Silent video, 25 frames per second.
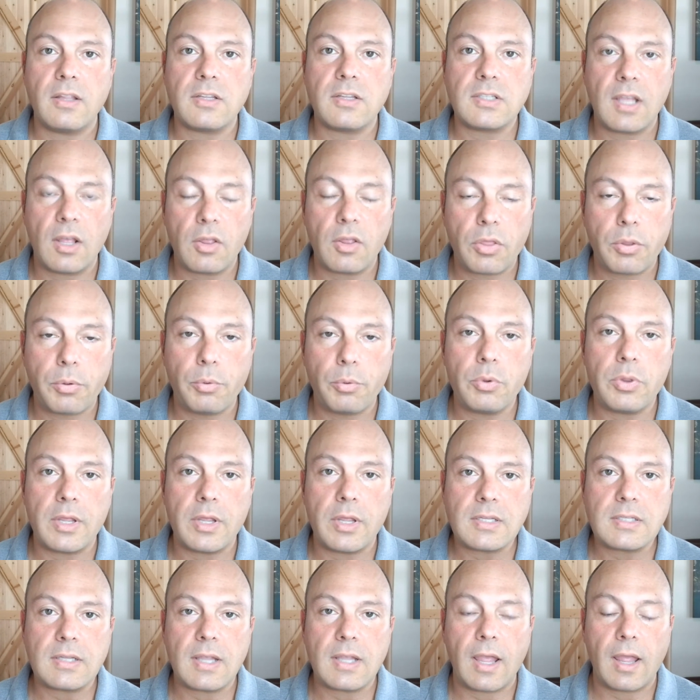Let's get through
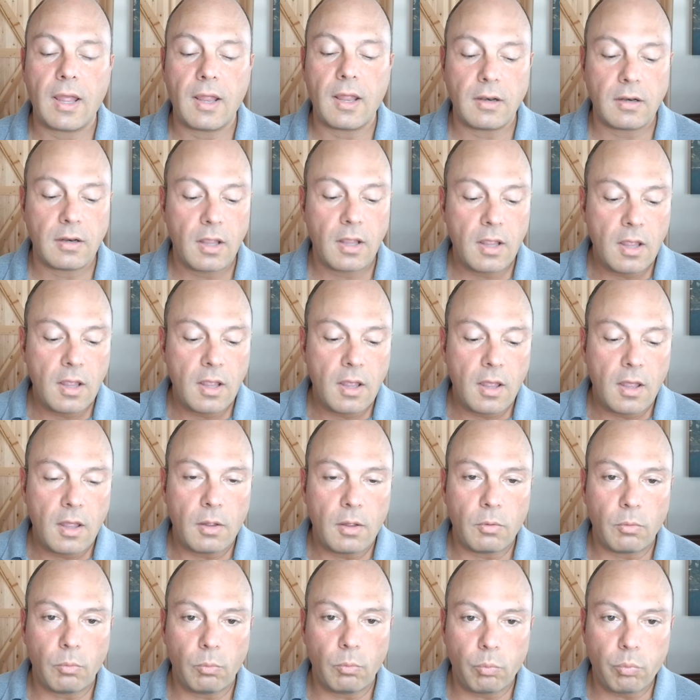this and
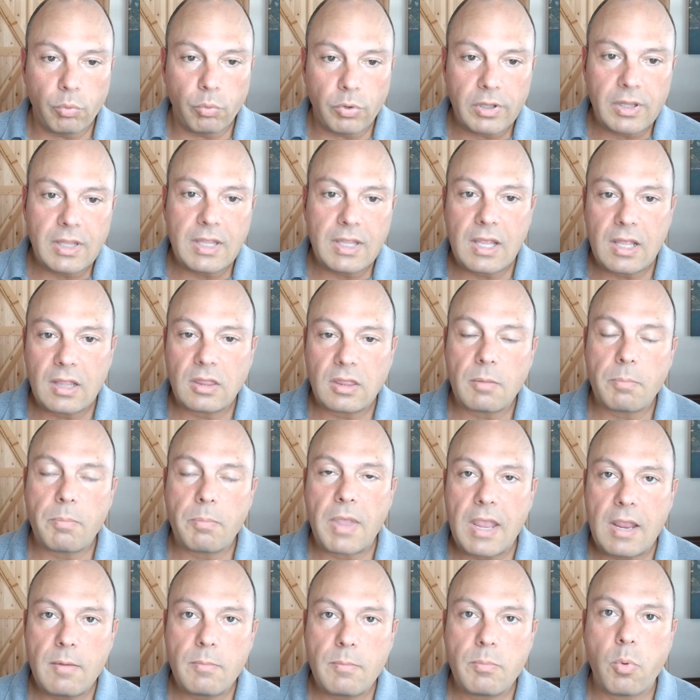really hit the
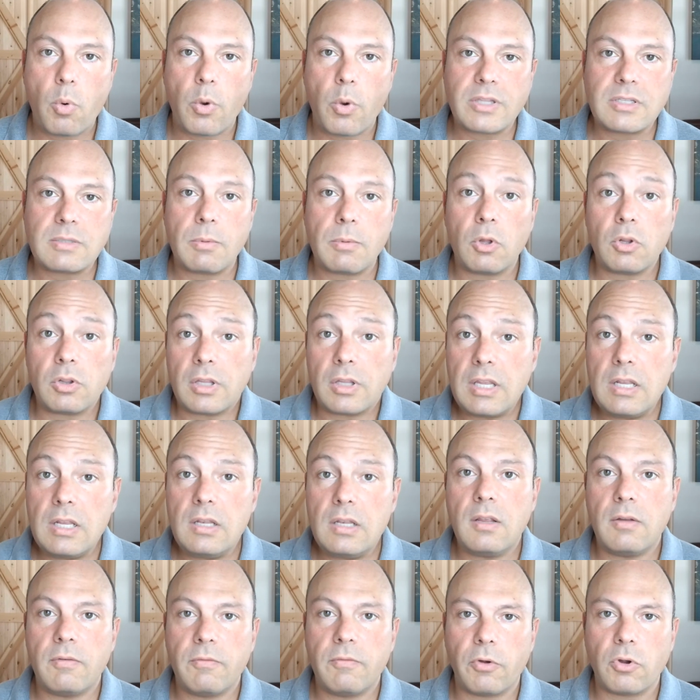pain points about
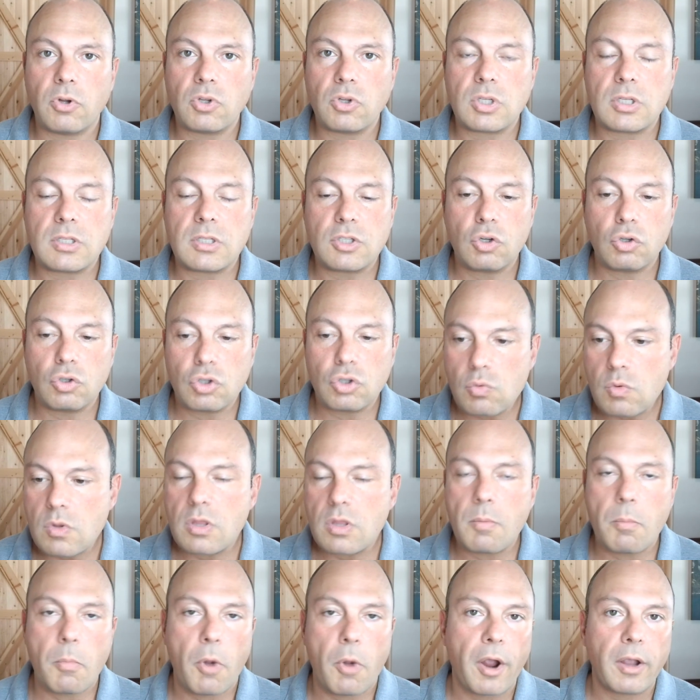lead conversions. You're
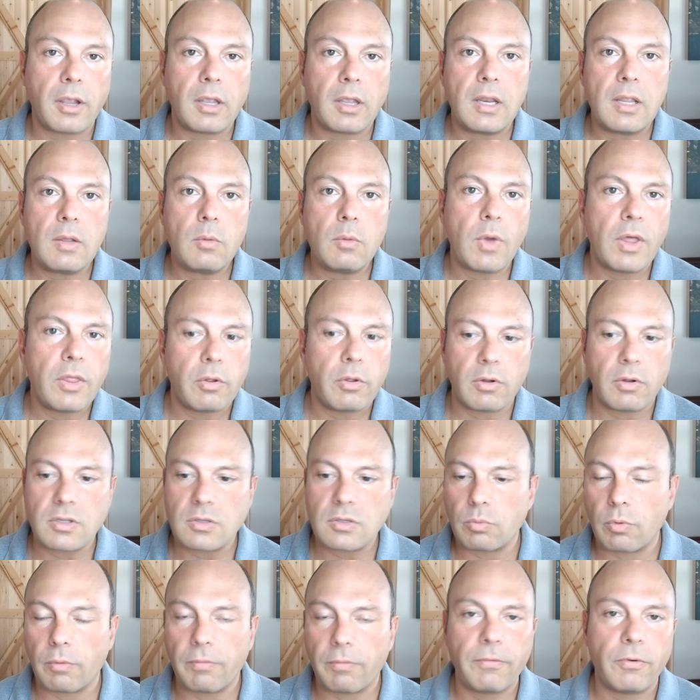doing the marketing, whether
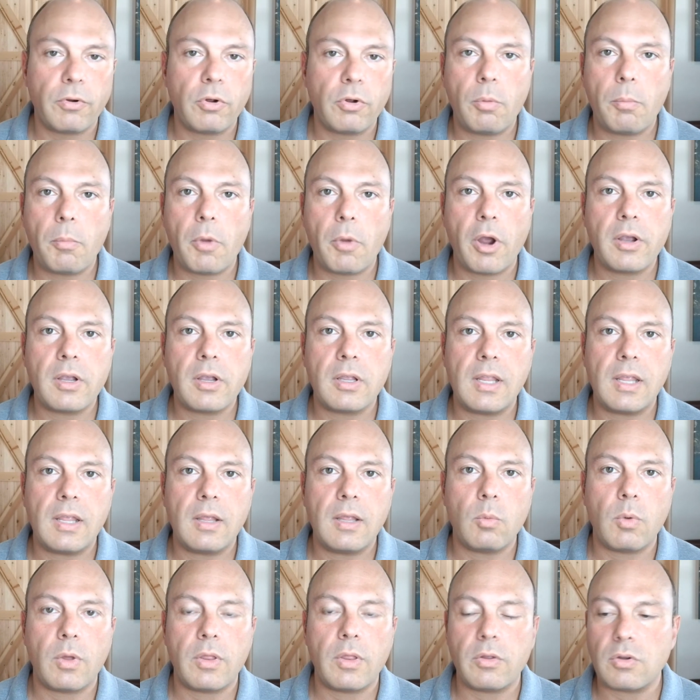it's referral
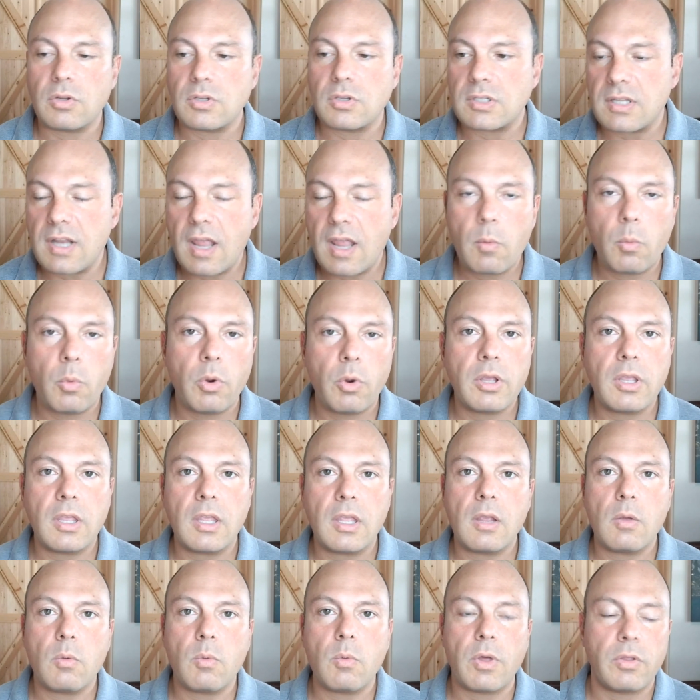marketing, whether it's
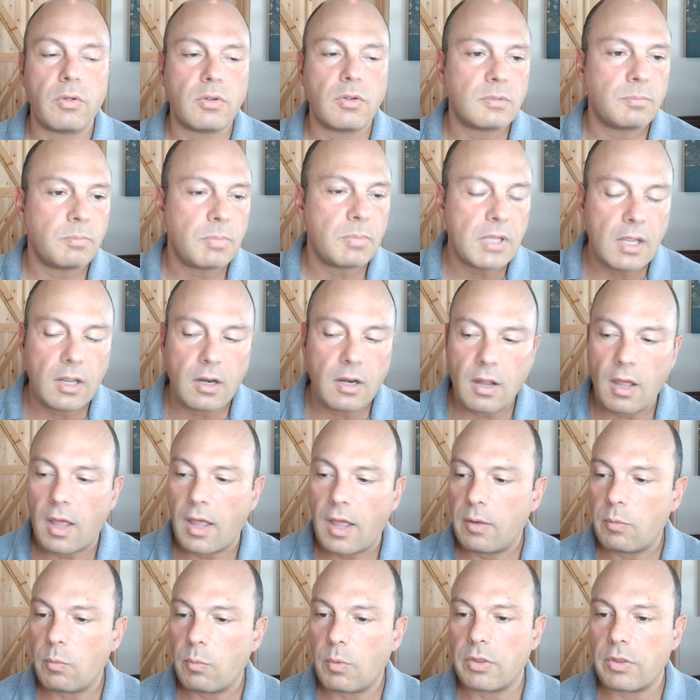networking, whether it's
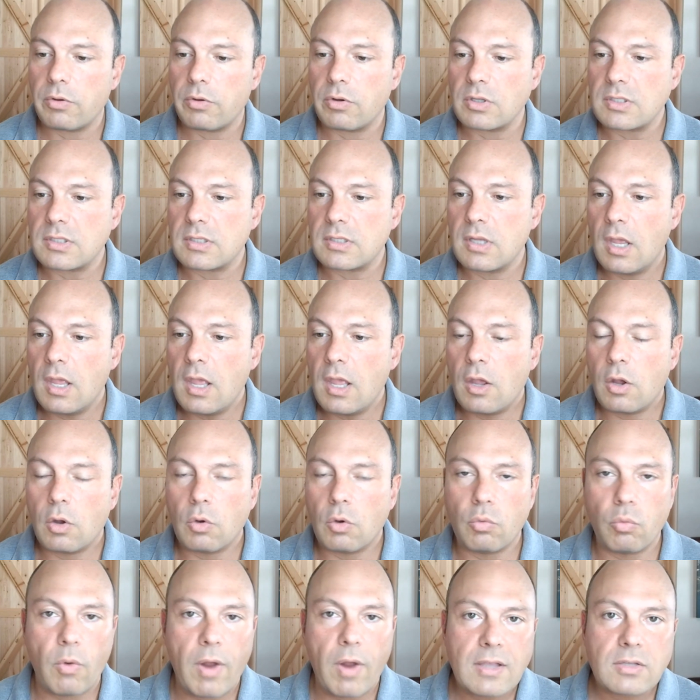BNI, whether it's
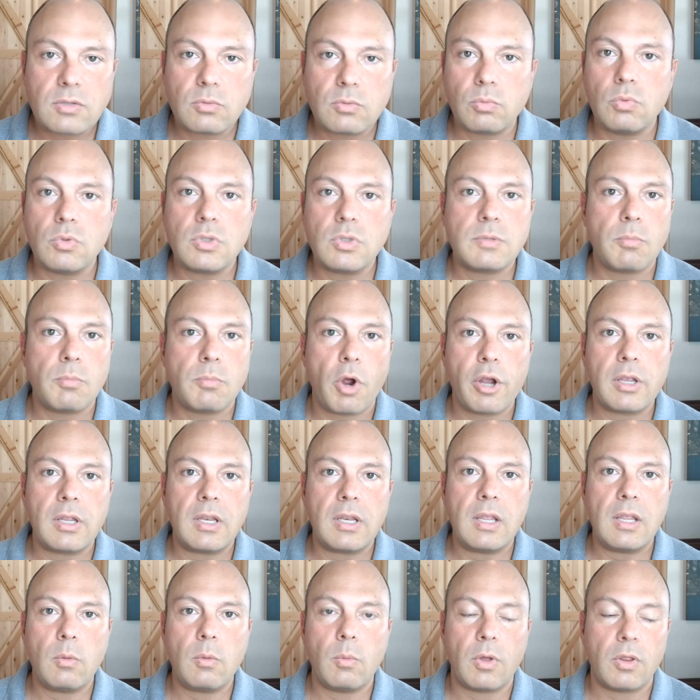grassroots
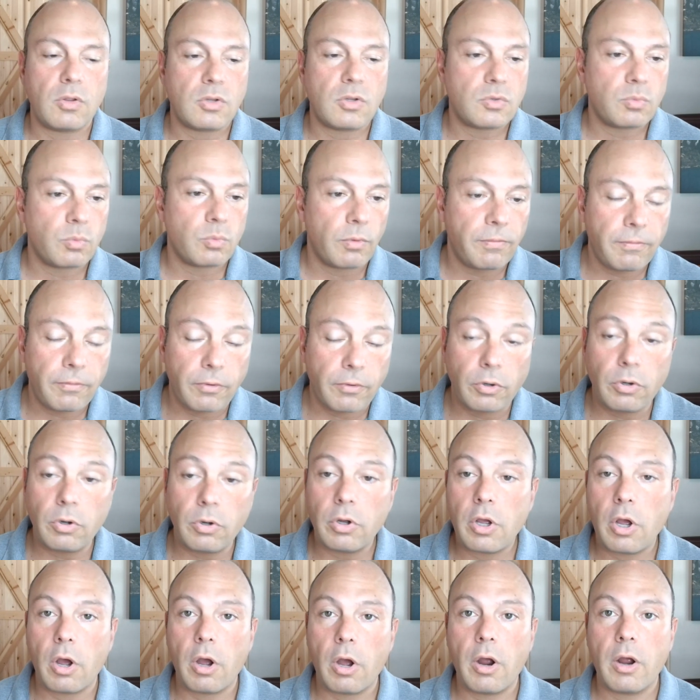marketing, whether it's
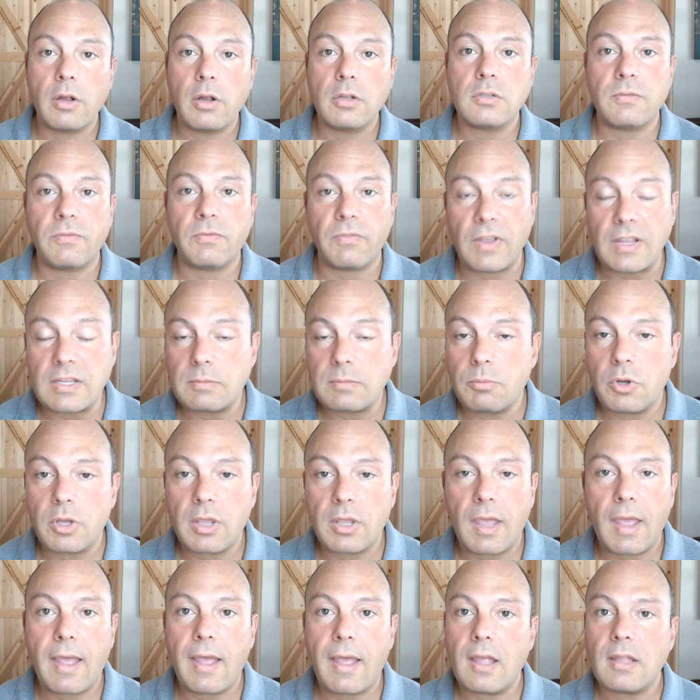referral cards,
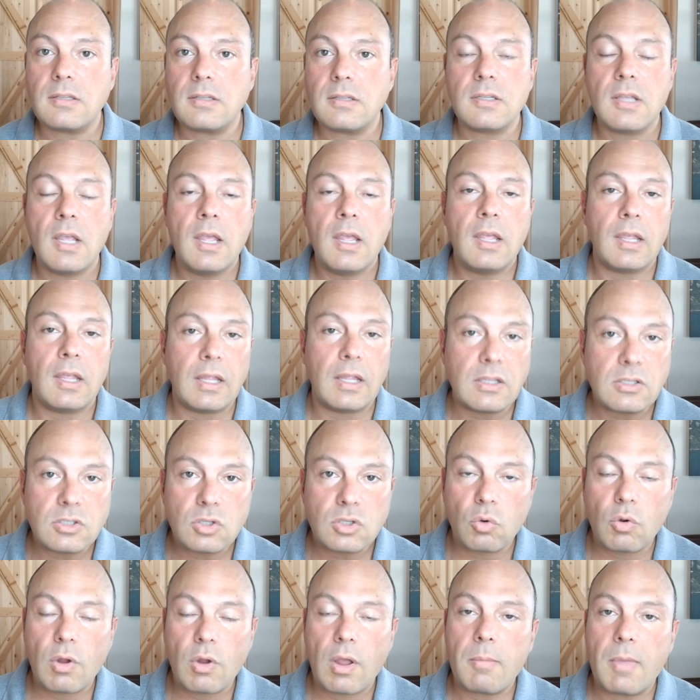Facebook ads,
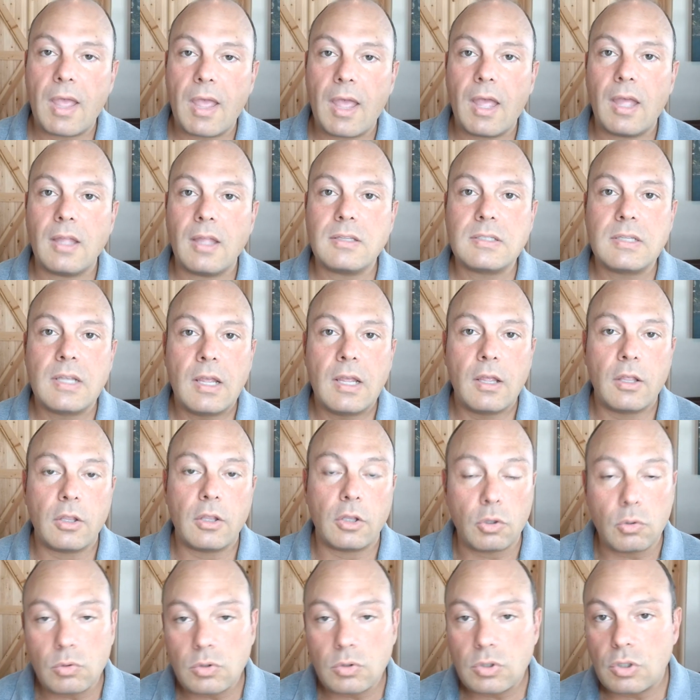Instagram ads,
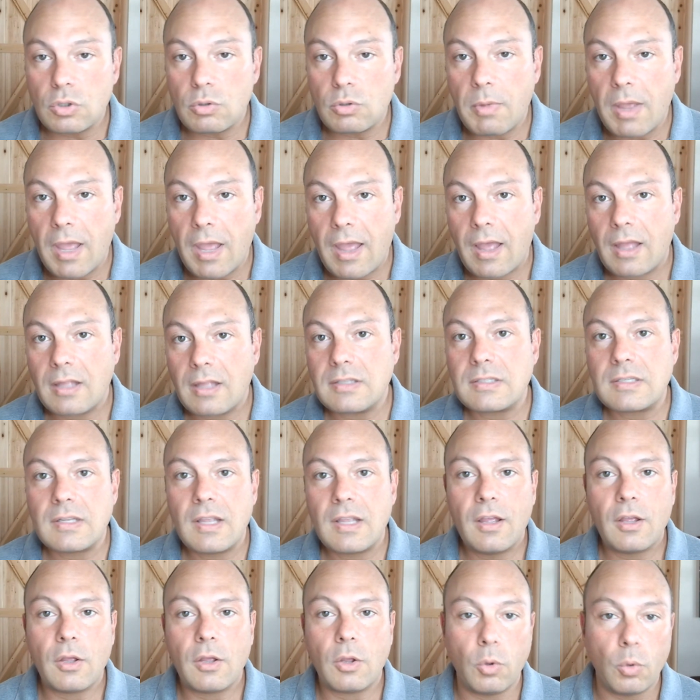YouTube ads,
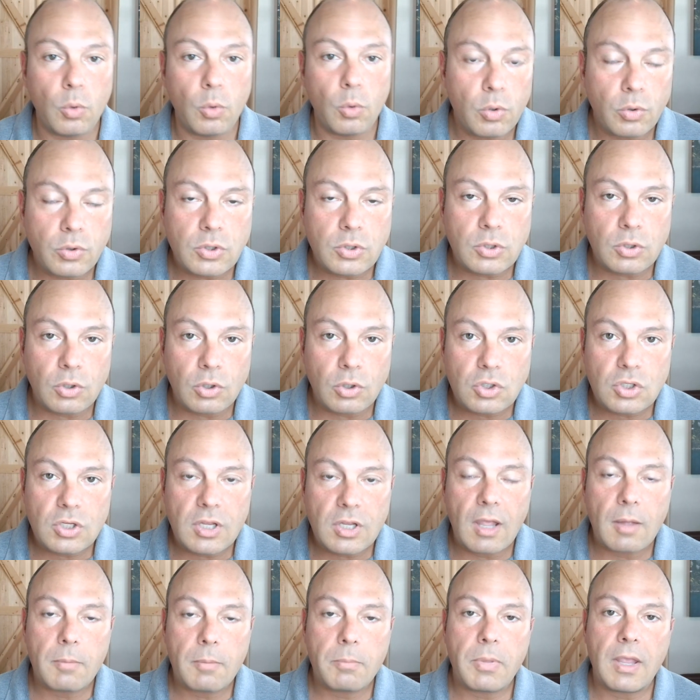Google search
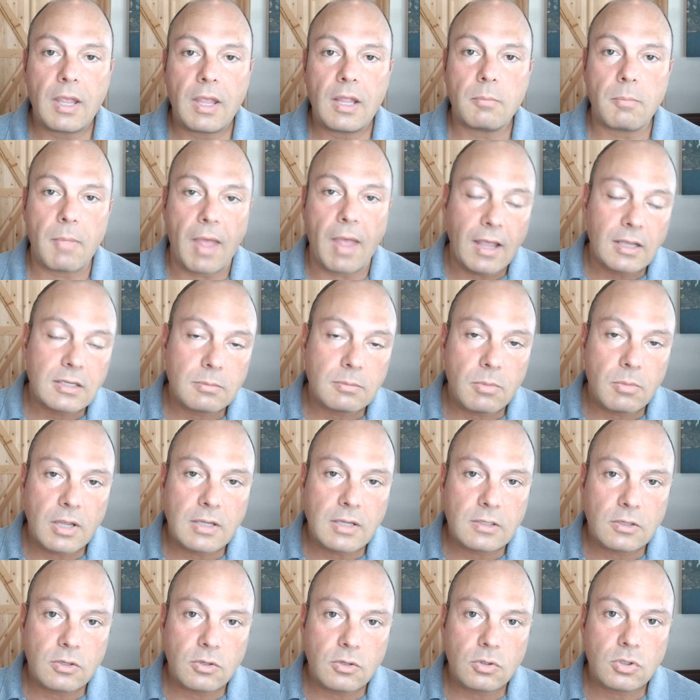campaign,
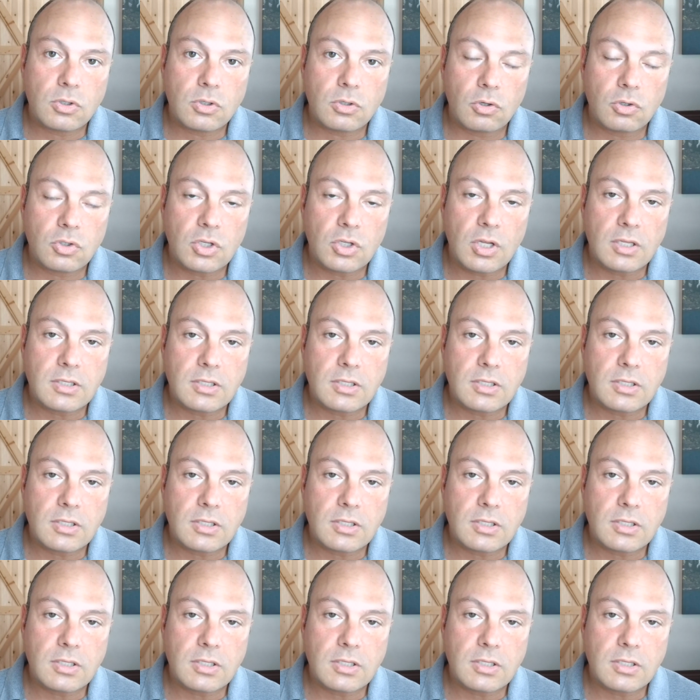maximizing your search